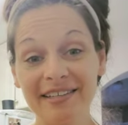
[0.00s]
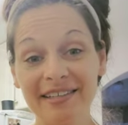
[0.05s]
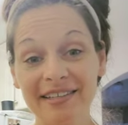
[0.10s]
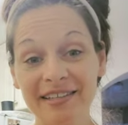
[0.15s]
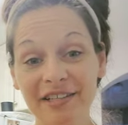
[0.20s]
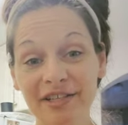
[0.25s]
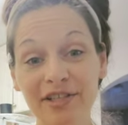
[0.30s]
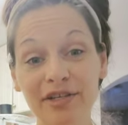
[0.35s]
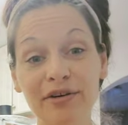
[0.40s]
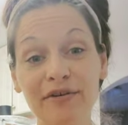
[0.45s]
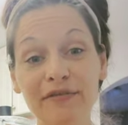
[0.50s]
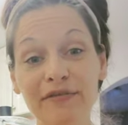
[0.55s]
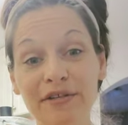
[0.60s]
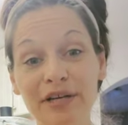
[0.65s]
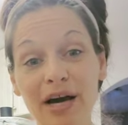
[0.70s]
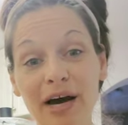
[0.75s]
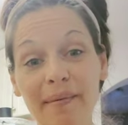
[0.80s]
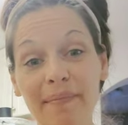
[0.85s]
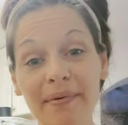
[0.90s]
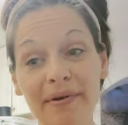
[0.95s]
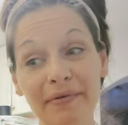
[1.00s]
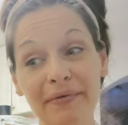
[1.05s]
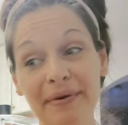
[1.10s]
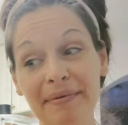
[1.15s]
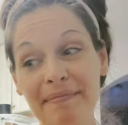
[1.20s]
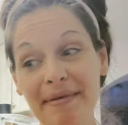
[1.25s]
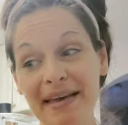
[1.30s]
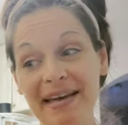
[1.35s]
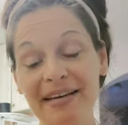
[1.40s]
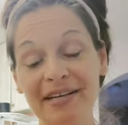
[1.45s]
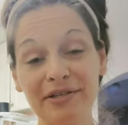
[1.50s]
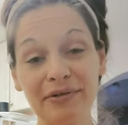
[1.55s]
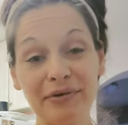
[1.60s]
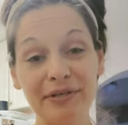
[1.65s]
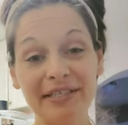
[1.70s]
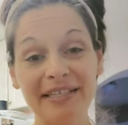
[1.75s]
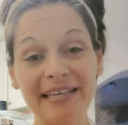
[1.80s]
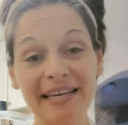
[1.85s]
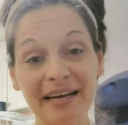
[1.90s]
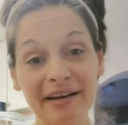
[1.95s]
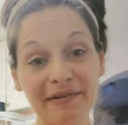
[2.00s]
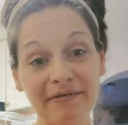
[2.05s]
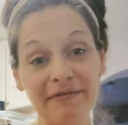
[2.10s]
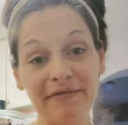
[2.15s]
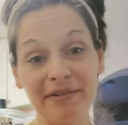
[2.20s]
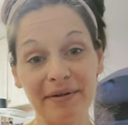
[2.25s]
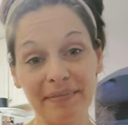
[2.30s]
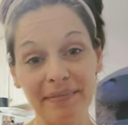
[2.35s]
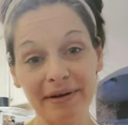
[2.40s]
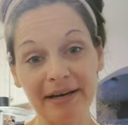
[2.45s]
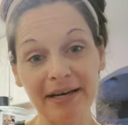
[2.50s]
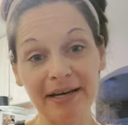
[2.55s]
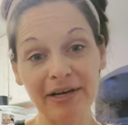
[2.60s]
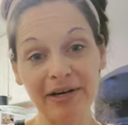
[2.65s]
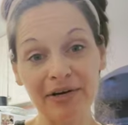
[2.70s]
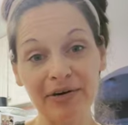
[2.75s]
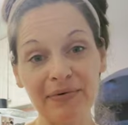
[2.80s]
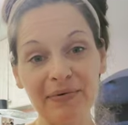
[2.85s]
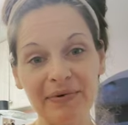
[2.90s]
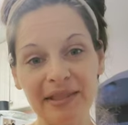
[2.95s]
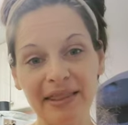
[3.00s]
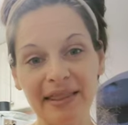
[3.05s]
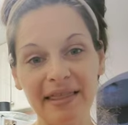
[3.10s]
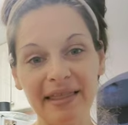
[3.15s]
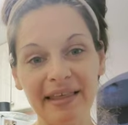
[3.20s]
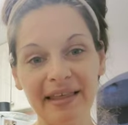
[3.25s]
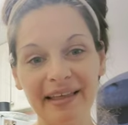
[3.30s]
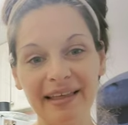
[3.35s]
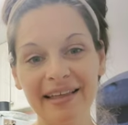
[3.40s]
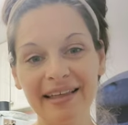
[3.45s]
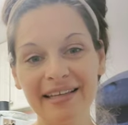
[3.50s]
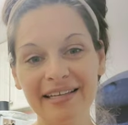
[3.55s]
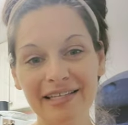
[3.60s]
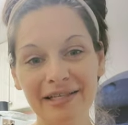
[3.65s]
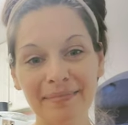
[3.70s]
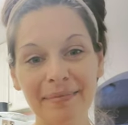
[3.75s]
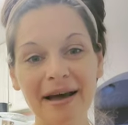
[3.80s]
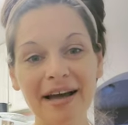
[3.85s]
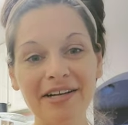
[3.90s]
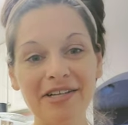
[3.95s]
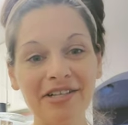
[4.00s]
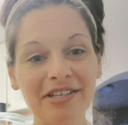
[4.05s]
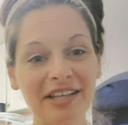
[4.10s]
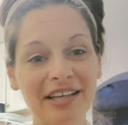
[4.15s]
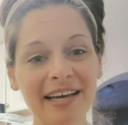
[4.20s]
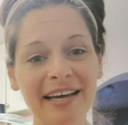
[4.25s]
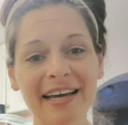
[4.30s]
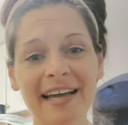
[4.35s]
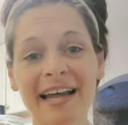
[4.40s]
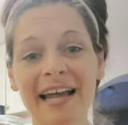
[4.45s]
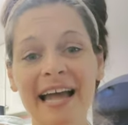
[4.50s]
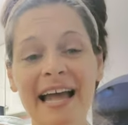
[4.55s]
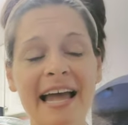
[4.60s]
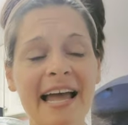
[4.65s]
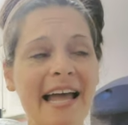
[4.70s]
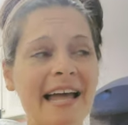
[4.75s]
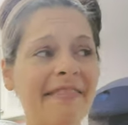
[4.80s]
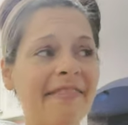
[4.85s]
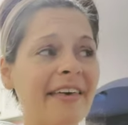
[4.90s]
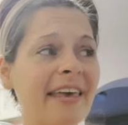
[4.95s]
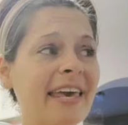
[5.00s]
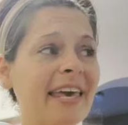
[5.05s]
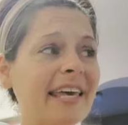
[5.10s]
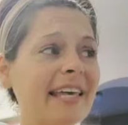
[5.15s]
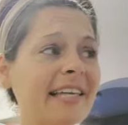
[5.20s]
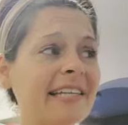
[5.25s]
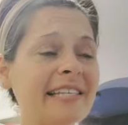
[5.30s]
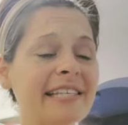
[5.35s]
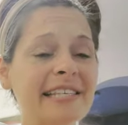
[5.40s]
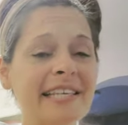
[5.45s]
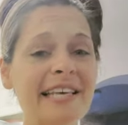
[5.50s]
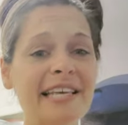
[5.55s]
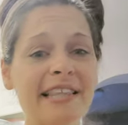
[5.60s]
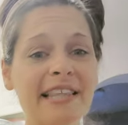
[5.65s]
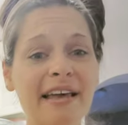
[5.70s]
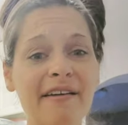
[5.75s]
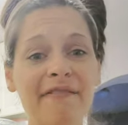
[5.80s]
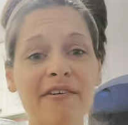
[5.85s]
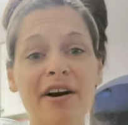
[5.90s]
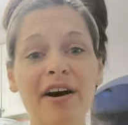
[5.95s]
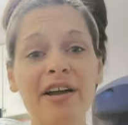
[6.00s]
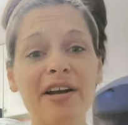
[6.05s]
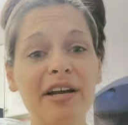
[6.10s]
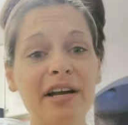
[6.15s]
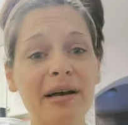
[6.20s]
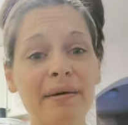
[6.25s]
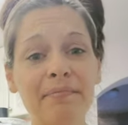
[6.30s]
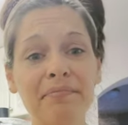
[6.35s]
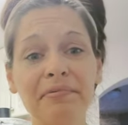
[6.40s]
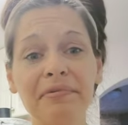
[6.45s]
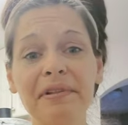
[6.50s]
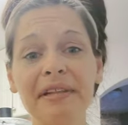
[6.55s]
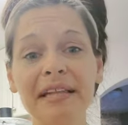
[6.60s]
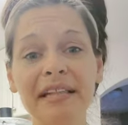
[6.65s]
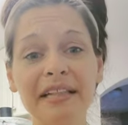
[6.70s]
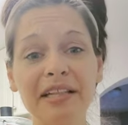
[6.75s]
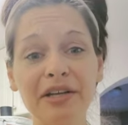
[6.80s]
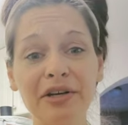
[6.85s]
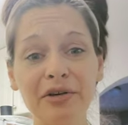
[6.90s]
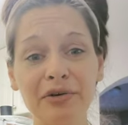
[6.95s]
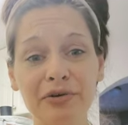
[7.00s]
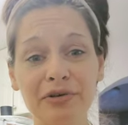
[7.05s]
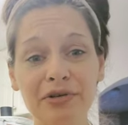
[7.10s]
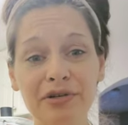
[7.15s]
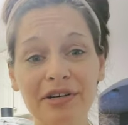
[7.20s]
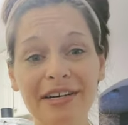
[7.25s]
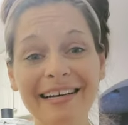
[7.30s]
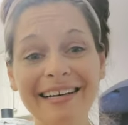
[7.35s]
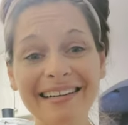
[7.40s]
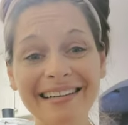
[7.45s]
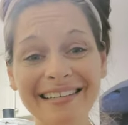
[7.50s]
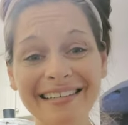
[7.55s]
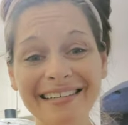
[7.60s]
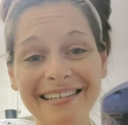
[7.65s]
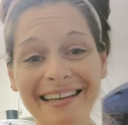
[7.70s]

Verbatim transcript: the stove top and we make a tortilla and flip it, you know, with the spatula and the kids think they've gotten a completely new treat